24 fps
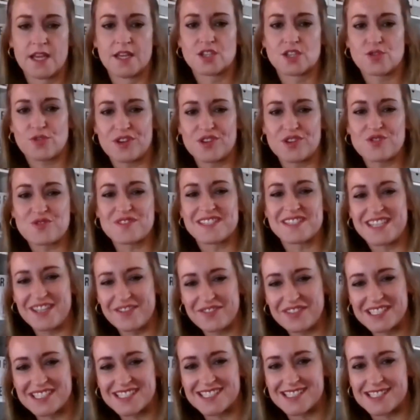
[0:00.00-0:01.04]
Treasury's
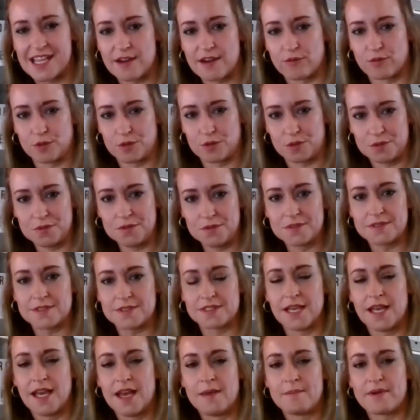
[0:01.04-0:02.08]
given us their rules,
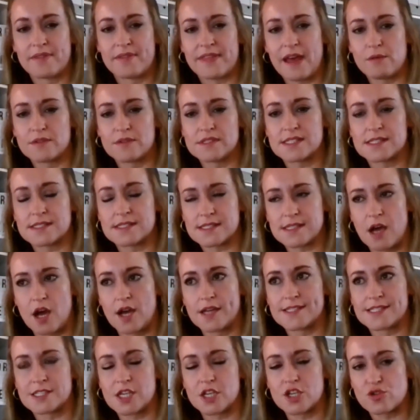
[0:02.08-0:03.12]
but that was
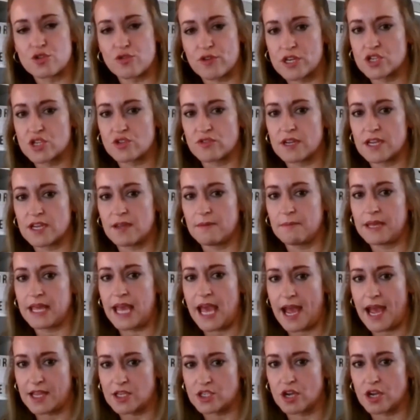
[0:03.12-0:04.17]
designed so Treasury can be
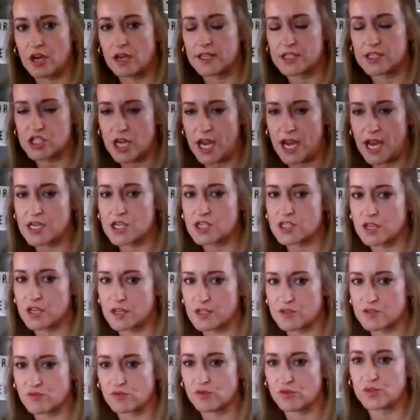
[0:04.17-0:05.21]
agile and change
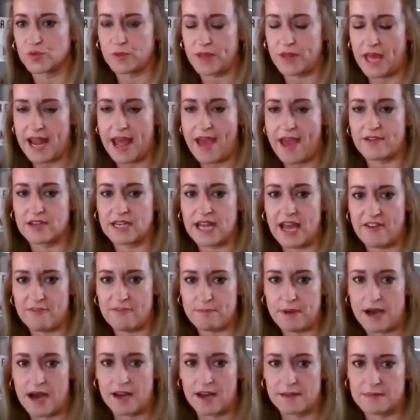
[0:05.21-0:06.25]
those rules without having to have
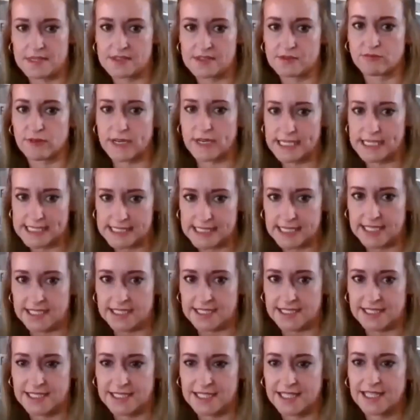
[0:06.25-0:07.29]
Parliament resit
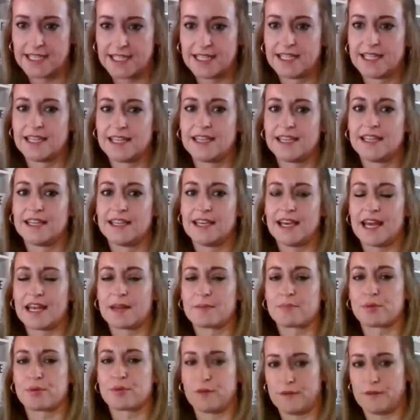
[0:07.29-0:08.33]
and
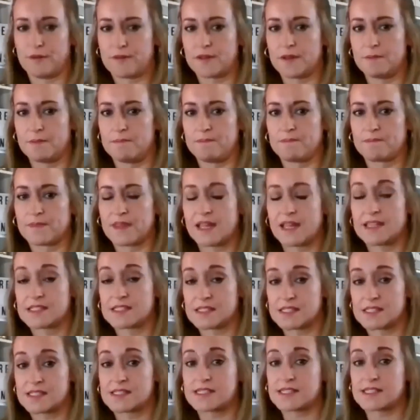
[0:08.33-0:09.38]
approve them. It
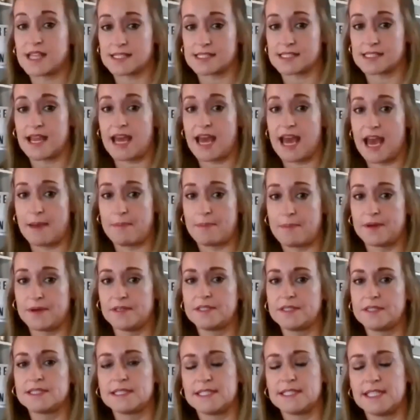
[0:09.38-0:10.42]
doesn't
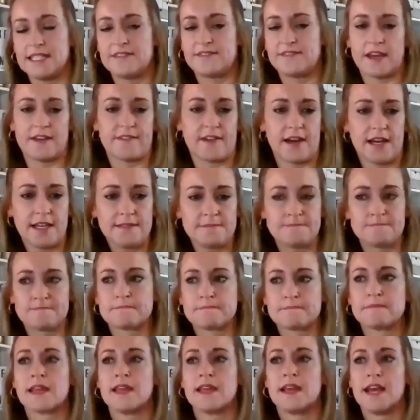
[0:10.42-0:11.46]
happen, if ever.
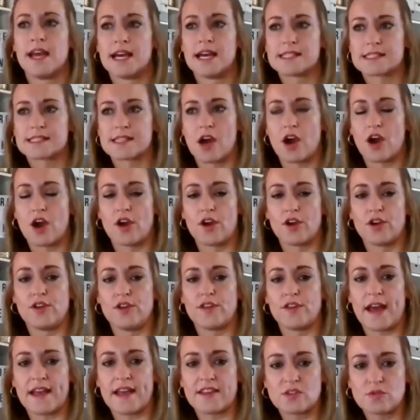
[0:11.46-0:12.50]
So
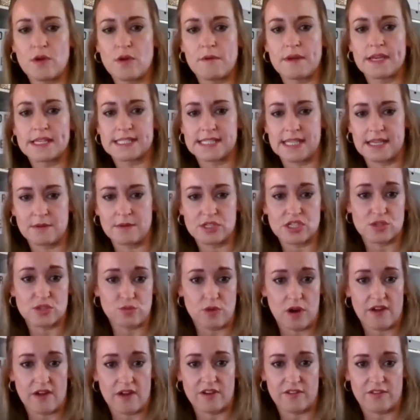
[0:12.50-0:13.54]
that's where we're sitting, which is
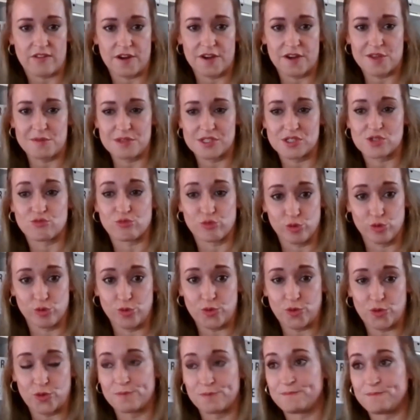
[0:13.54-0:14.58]
why I refer to them as
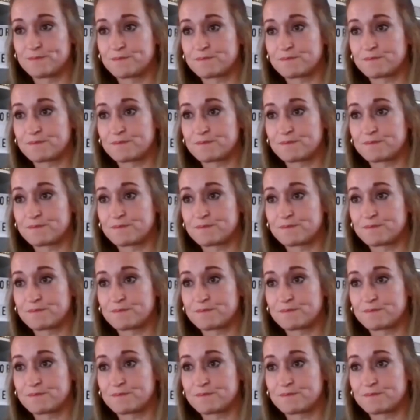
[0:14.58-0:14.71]
rules.